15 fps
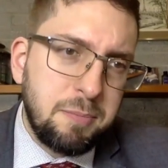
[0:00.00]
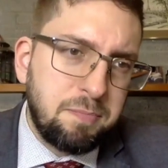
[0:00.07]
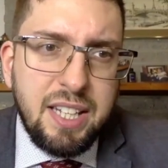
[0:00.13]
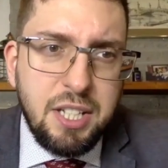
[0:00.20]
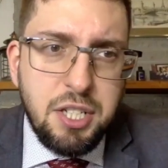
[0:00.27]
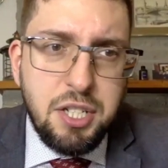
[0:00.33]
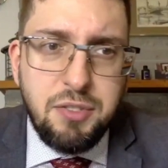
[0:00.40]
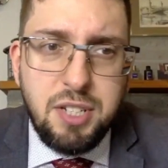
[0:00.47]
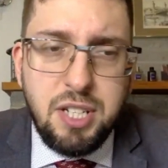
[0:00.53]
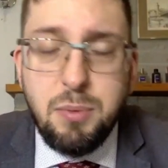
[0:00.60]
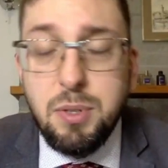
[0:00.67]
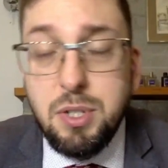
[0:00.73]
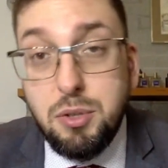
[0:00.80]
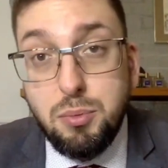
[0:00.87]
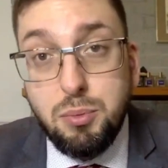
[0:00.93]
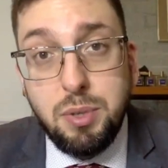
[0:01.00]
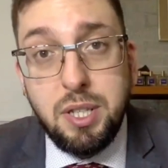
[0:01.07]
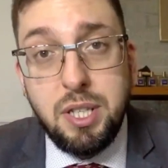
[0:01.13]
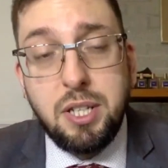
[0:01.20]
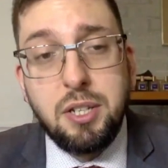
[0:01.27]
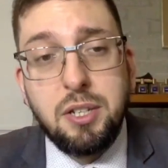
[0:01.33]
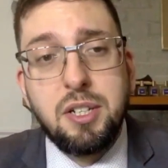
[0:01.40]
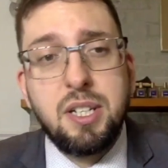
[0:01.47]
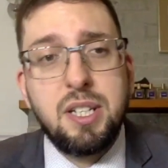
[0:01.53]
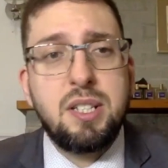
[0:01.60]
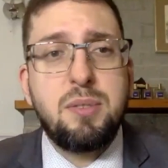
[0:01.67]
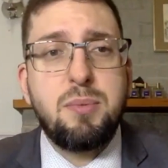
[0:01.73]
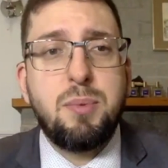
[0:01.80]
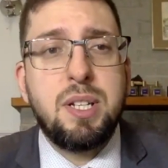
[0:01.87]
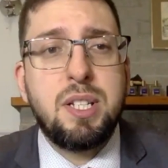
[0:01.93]
And longevity was really good.
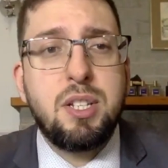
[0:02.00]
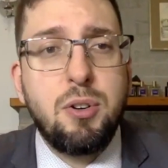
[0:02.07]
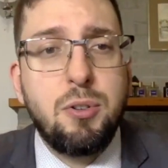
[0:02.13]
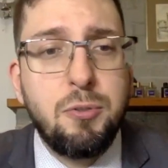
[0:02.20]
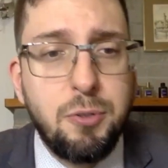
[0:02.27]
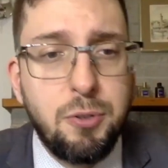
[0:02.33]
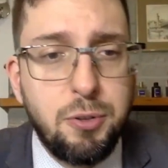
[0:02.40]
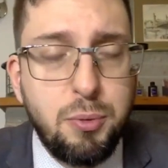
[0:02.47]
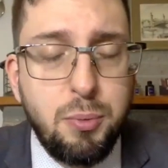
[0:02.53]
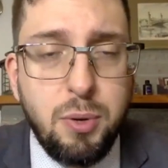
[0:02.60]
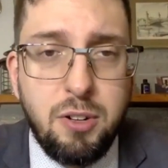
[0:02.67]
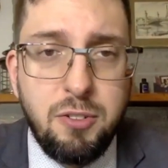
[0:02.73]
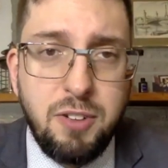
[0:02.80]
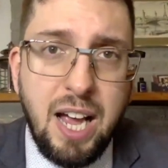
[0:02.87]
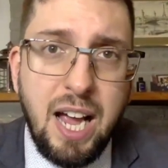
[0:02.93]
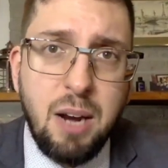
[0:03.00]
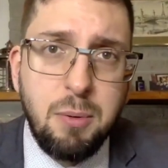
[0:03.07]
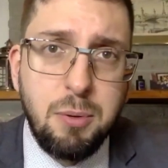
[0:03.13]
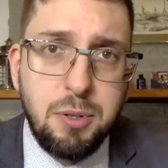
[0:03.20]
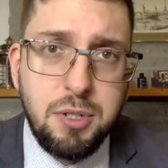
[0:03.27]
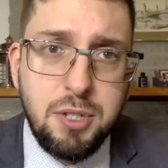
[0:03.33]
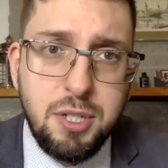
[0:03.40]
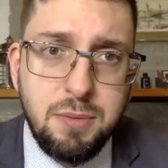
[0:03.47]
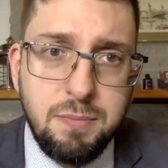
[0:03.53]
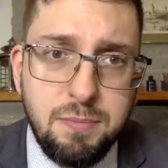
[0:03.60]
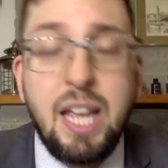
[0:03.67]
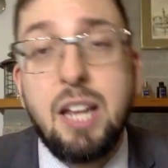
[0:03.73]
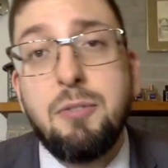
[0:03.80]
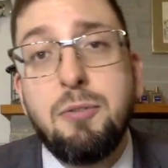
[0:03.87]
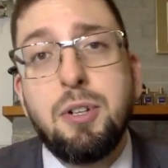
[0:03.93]
It was over 12 hours.
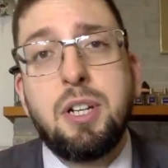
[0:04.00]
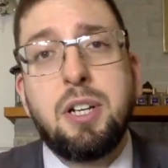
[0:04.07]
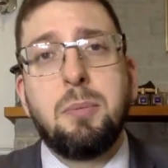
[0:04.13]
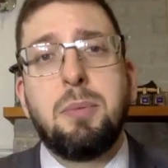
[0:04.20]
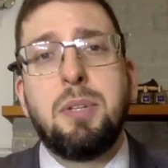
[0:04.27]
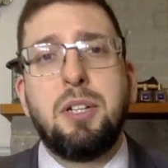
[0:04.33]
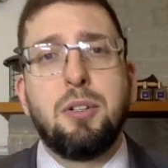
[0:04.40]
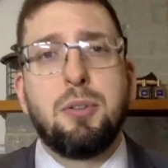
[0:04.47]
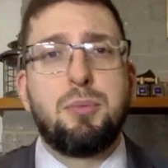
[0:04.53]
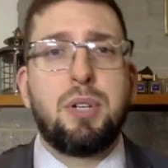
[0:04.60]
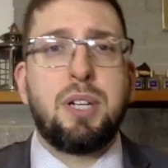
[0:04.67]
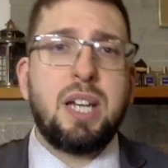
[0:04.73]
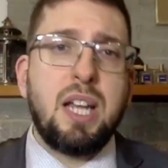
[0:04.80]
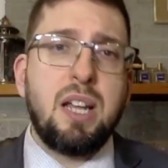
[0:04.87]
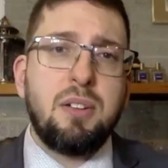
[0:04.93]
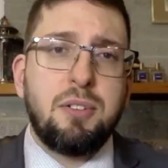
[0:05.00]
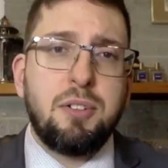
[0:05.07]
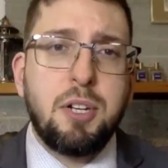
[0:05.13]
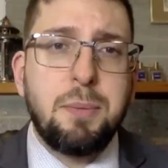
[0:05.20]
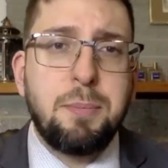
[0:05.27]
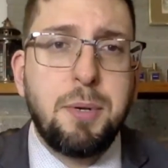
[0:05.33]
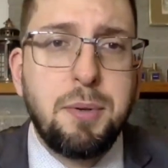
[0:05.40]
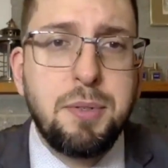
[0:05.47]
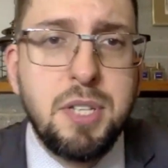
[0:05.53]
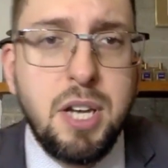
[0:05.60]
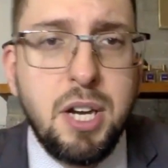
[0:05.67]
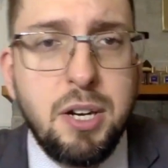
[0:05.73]
And for the complete note breakdown, top notes